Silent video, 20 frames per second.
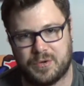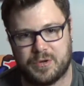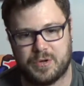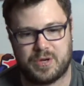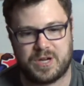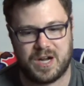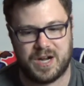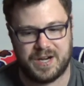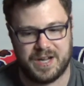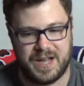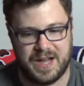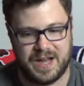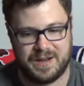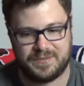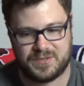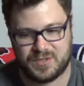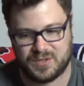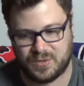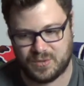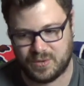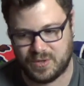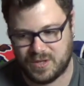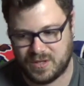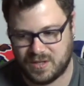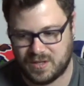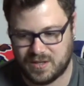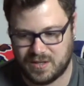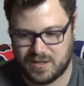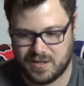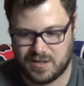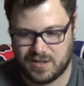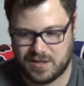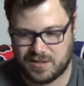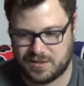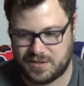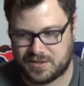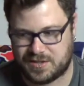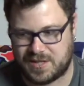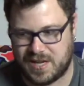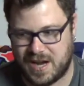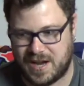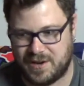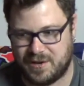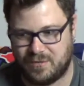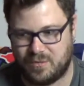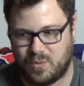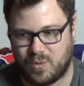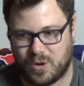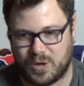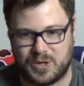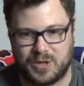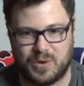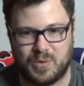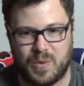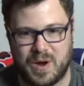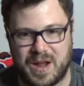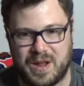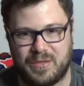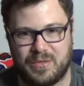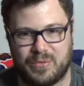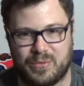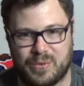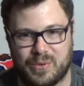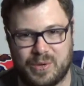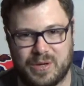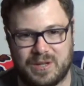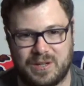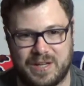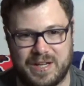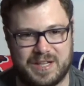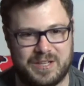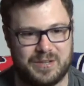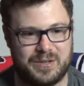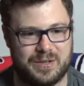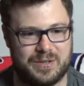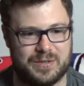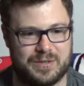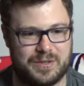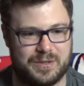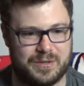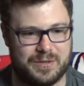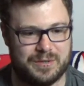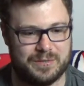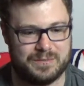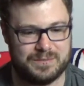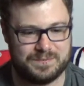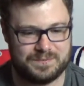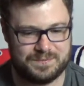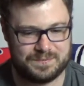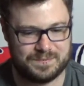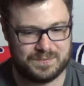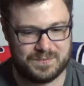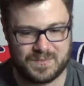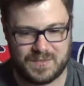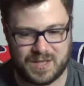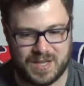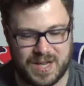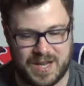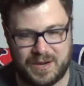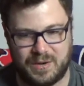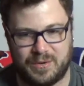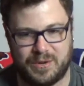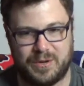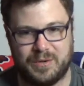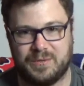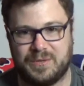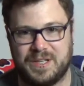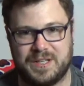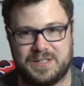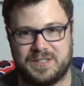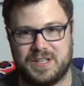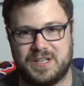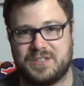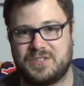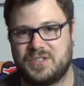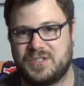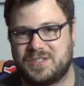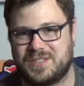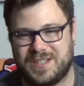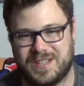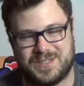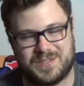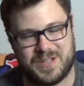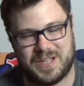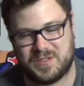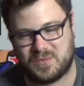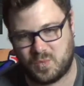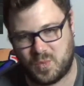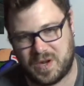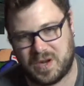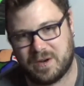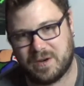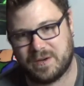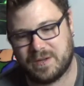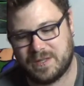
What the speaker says: You kind of have to just kind of work your way through it like you're I don't know. It's weird.